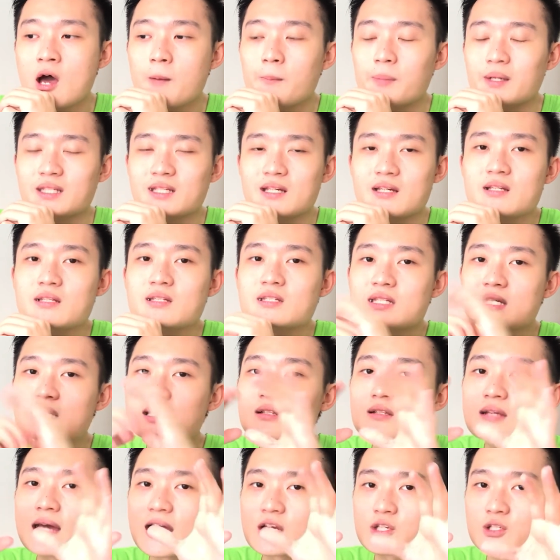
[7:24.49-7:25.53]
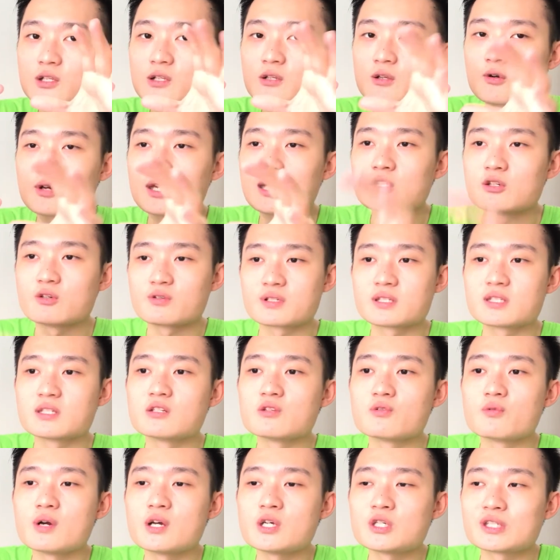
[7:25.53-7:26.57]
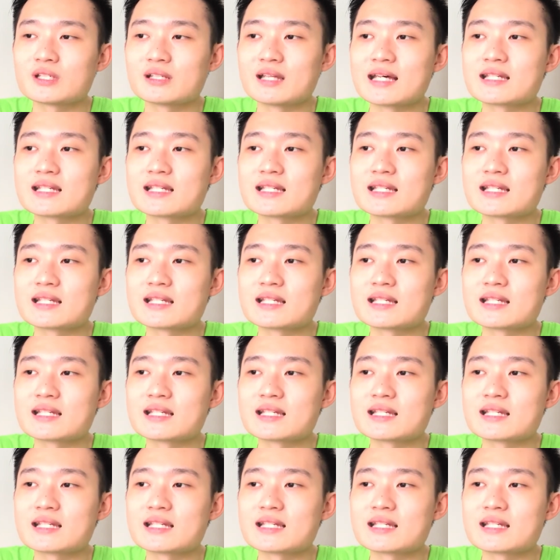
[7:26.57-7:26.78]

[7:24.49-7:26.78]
but they didn't actually look in your situation.